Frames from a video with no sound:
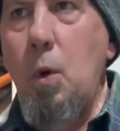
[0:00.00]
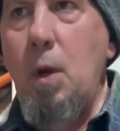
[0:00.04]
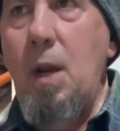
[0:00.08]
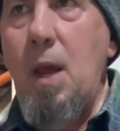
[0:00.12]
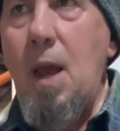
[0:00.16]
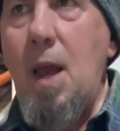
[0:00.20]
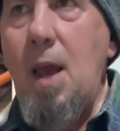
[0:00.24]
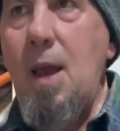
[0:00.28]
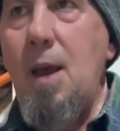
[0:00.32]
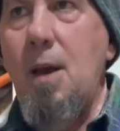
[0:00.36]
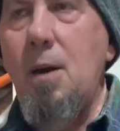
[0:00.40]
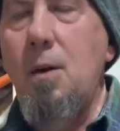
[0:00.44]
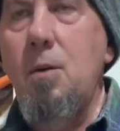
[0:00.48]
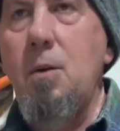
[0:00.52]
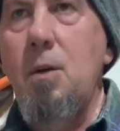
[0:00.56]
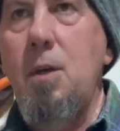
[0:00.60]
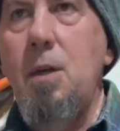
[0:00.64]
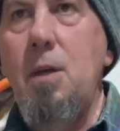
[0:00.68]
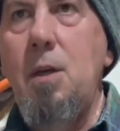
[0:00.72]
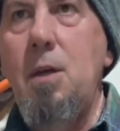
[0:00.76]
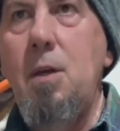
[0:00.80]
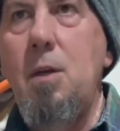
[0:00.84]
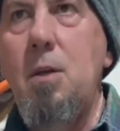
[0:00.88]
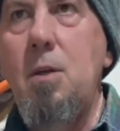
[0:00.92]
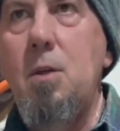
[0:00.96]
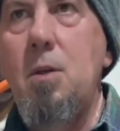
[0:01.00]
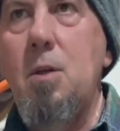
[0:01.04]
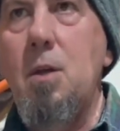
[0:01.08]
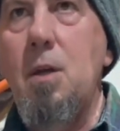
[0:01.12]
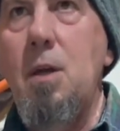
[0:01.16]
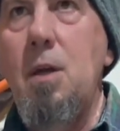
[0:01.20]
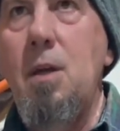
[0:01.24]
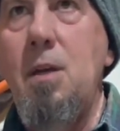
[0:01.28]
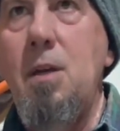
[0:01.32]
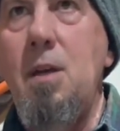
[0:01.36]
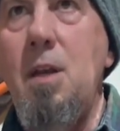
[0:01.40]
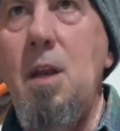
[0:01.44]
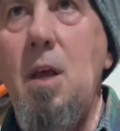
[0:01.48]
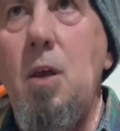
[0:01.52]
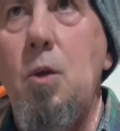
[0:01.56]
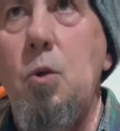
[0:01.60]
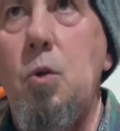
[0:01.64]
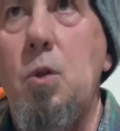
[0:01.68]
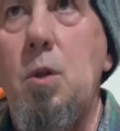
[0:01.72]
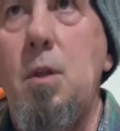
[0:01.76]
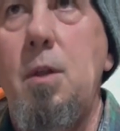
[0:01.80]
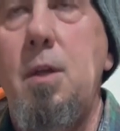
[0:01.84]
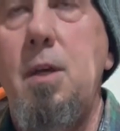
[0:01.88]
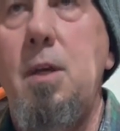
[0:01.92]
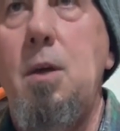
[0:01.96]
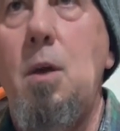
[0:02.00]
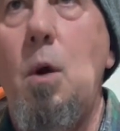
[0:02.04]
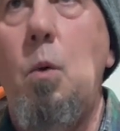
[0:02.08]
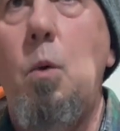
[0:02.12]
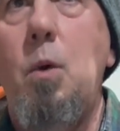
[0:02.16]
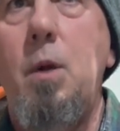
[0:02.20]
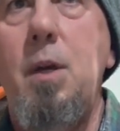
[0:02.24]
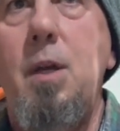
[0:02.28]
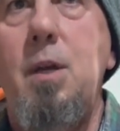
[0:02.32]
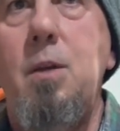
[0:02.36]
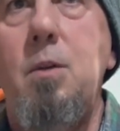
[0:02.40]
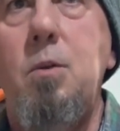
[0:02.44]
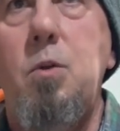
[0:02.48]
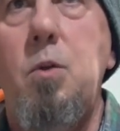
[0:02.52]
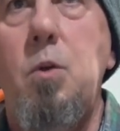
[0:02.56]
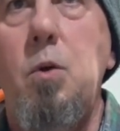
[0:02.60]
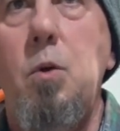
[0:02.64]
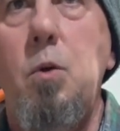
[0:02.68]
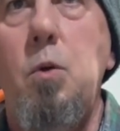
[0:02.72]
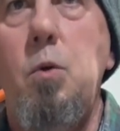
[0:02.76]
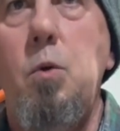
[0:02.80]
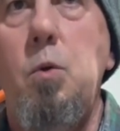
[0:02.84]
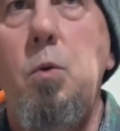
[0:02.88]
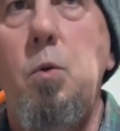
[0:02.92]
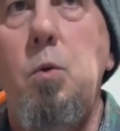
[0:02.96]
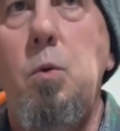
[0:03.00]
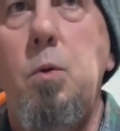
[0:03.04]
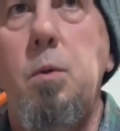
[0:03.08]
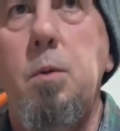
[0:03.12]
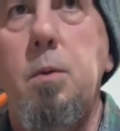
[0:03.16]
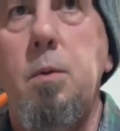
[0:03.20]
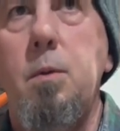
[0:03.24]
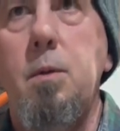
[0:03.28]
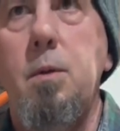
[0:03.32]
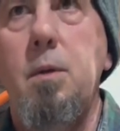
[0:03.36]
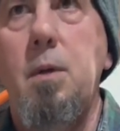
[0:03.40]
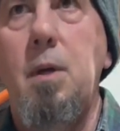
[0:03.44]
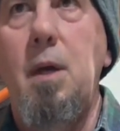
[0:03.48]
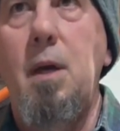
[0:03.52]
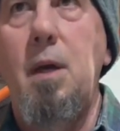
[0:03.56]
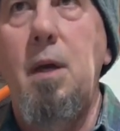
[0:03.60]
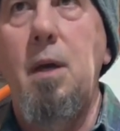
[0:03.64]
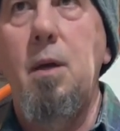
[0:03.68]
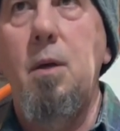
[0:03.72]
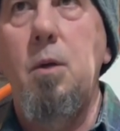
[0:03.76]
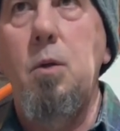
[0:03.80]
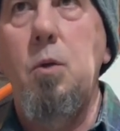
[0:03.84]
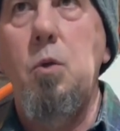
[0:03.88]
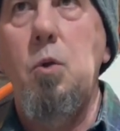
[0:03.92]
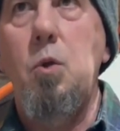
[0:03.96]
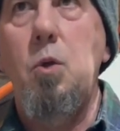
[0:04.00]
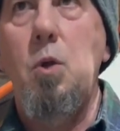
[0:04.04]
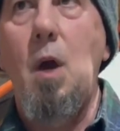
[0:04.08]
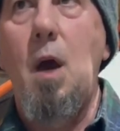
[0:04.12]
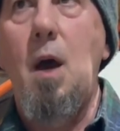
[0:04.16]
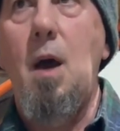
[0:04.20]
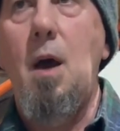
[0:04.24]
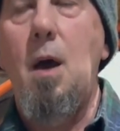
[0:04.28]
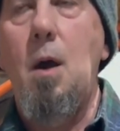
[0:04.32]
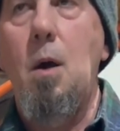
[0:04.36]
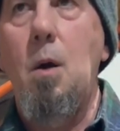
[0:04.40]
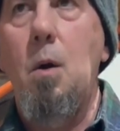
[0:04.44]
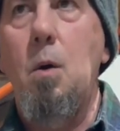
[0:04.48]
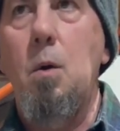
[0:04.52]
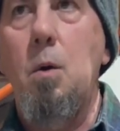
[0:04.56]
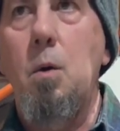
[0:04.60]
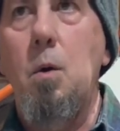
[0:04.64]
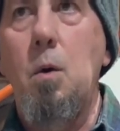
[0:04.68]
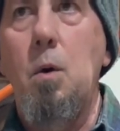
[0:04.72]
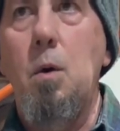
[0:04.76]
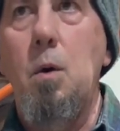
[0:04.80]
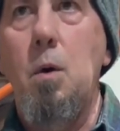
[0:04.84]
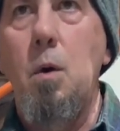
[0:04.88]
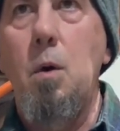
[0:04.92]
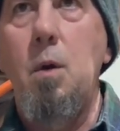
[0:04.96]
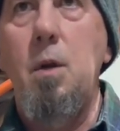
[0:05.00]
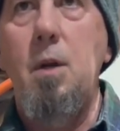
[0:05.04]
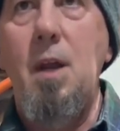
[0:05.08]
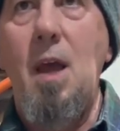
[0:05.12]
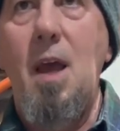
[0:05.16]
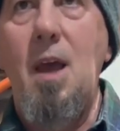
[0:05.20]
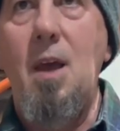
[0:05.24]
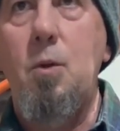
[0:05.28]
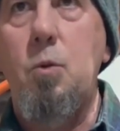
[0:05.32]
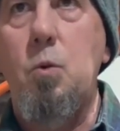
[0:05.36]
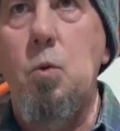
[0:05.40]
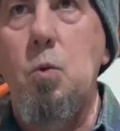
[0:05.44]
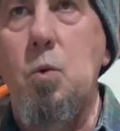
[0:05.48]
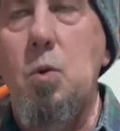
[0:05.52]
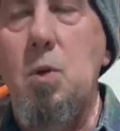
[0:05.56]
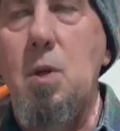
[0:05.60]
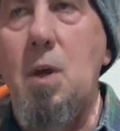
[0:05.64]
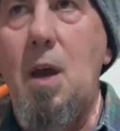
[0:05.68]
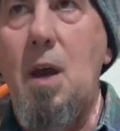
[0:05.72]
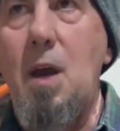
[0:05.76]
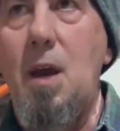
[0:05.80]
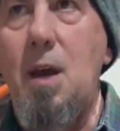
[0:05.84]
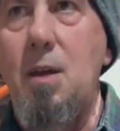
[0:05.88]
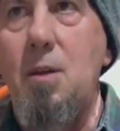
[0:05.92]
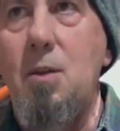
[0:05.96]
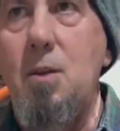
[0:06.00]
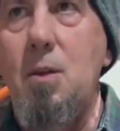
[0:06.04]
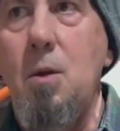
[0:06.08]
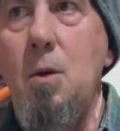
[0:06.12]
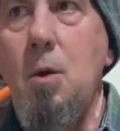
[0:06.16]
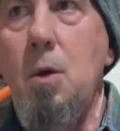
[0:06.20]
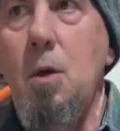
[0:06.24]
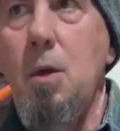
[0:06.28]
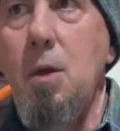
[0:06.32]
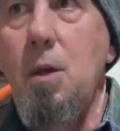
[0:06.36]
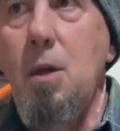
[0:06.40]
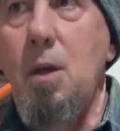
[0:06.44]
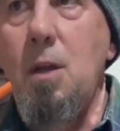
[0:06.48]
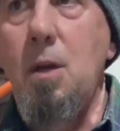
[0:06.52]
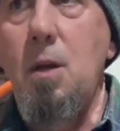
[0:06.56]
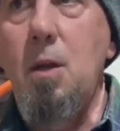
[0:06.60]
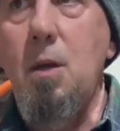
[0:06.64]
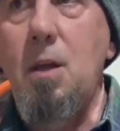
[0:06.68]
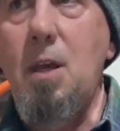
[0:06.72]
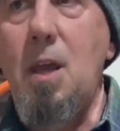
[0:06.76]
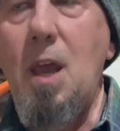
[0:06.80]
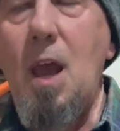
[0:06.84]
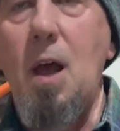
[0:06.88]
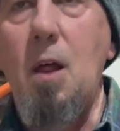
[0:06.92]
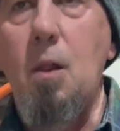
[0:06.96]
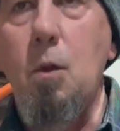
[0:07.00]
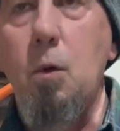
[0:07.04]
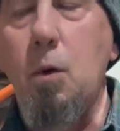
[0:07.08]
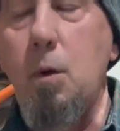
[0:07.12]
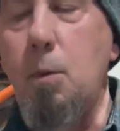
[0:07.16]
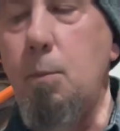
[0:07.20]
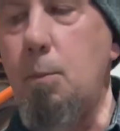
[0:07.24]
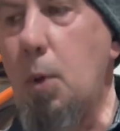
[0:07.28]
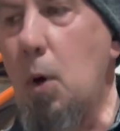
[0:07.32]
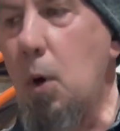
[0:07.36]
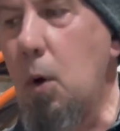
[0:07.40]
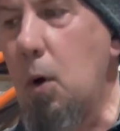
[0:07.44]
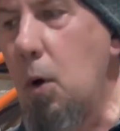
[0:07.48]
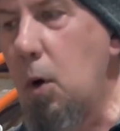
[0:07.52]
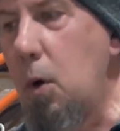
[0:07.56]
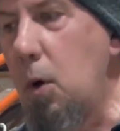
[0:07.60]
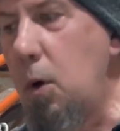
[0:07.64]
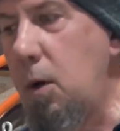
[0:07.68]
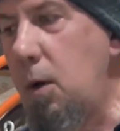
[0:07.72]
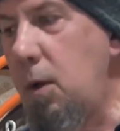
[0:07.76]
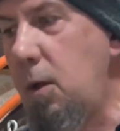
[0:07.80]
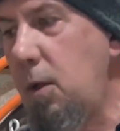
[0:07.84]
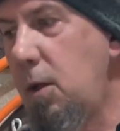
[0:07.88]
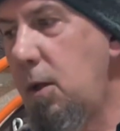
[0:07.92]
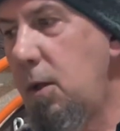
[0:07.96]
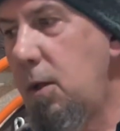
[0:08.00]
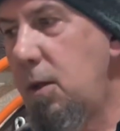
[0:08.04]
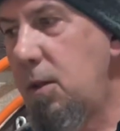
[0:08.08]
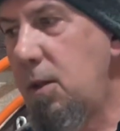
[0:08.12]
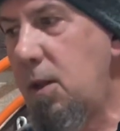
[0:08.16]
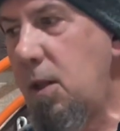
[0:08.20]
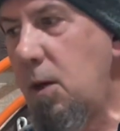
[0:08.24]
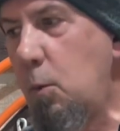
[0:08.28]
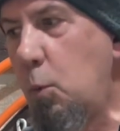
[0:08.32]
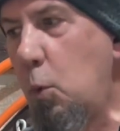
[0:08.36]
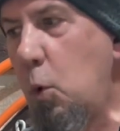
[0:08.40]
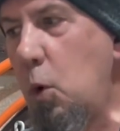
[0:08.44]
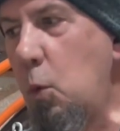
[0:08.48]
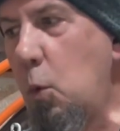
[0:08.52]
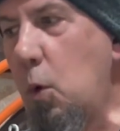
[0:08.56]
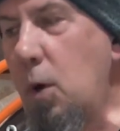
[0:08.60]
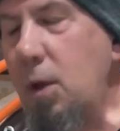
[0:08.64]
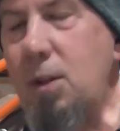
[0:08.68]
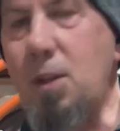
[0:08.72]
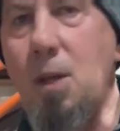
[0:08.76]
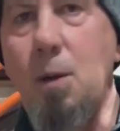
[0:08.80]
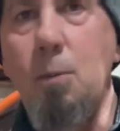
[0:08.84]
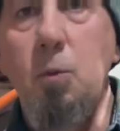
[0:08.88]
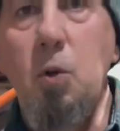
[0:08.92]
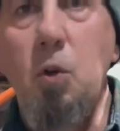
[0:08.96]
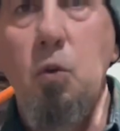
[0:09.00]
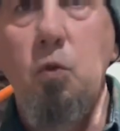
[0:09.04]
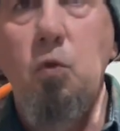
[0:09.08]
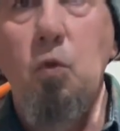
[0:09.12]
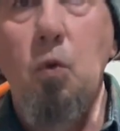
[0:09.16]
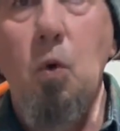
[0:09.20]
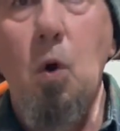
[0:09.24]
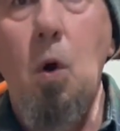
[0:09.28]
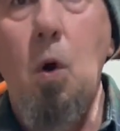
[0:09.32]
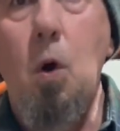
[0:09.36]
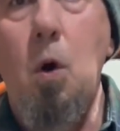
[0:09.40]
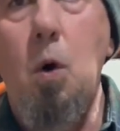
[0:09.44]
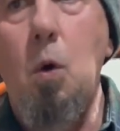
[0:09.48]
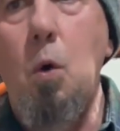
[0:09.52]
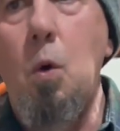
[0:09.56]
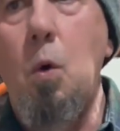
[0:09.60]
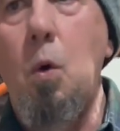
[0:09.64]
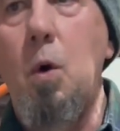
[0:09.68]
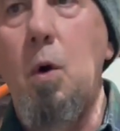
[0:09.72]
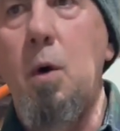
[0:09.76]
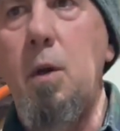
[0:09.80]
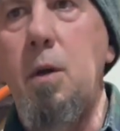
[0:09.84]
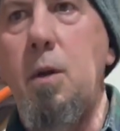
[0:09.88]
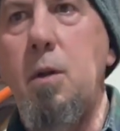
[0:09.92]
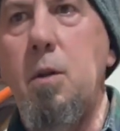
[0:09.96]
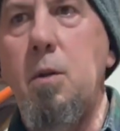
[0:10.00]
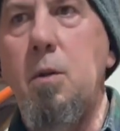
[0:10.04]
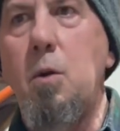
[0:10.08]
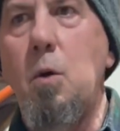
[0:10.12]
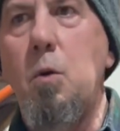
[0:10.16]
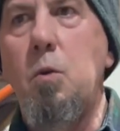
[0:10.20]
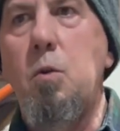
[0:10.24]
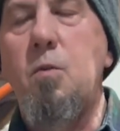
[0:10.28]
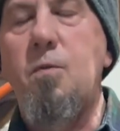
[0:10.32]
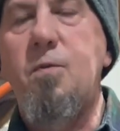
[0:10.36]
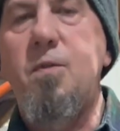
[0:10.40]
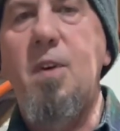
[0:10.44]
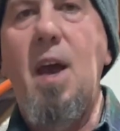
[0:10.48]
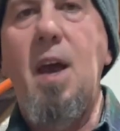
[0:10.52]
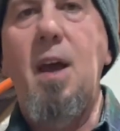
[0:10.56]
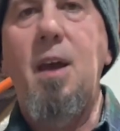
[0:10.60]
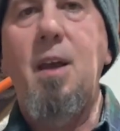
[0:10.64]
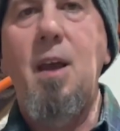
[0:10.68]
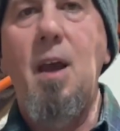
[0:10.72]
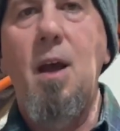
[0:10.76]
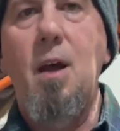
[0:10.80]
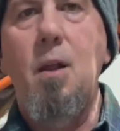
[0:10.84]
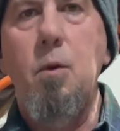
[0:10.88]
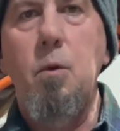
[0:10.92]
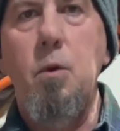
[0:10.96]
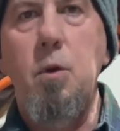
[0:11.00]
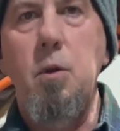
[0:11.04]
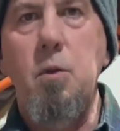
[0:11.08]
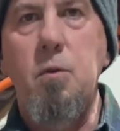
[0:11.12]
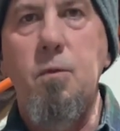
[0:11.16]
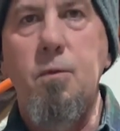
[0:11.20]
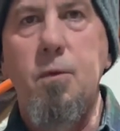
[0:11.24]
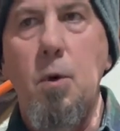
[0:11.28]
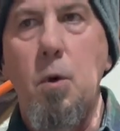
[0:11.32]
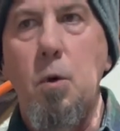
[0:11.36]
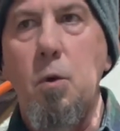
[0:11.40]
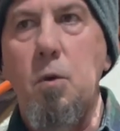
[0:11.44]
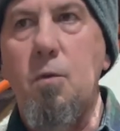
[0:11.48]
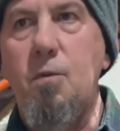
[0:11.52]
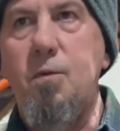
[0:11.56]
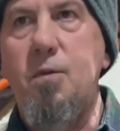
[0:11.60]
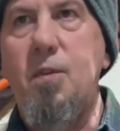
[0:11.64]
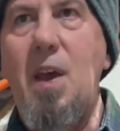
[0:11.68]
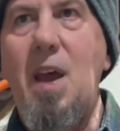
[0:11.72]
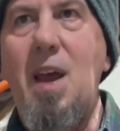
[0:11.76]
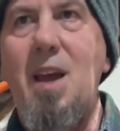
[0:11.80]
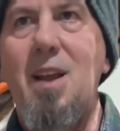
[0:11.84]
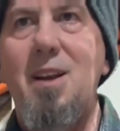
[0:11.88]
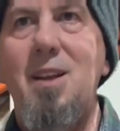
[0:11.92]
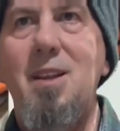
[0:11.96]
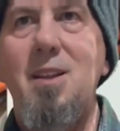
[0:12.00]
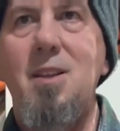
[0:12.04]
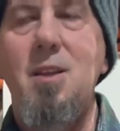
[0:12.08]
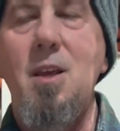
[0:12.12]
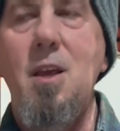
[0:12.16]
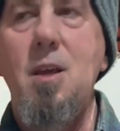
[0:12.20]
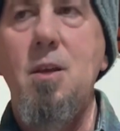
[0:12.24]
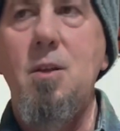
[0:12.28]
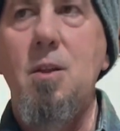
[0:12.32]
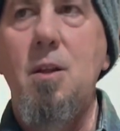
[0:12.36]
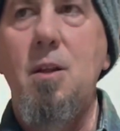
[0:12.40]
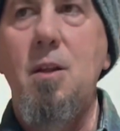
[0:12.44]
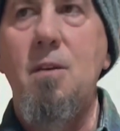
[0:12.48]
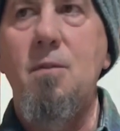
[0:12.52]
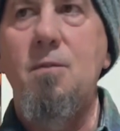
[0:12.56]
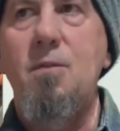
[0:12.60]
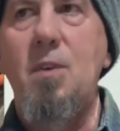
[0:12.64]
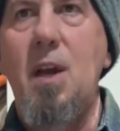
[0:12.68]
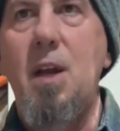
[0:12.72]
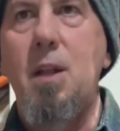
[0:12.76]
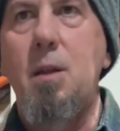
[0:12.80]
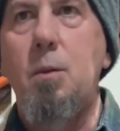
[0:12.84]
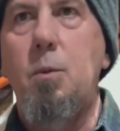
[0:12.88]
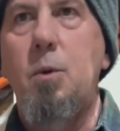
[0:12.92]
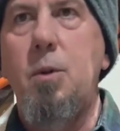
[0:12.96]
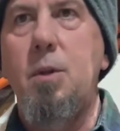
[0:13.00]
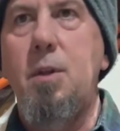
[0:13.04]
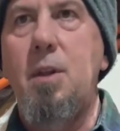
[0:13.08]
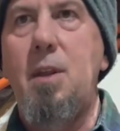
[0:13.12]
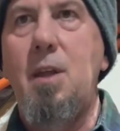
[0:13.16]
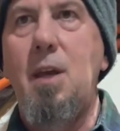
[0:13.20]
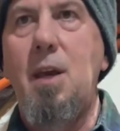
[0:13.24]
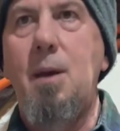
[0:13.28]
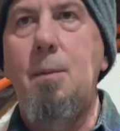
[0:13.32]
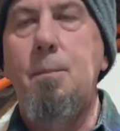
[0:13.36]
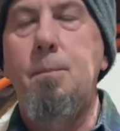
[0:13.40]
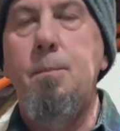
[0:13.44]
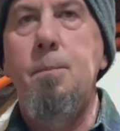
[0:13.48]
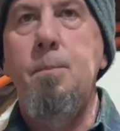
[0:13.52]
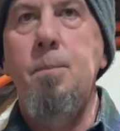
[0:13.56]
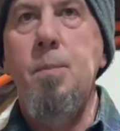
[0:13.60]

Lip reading: a hound is initially going into shot or into exercise, into calorie burn, then we want them to draw on those fat calories first. Fat is easily available to them,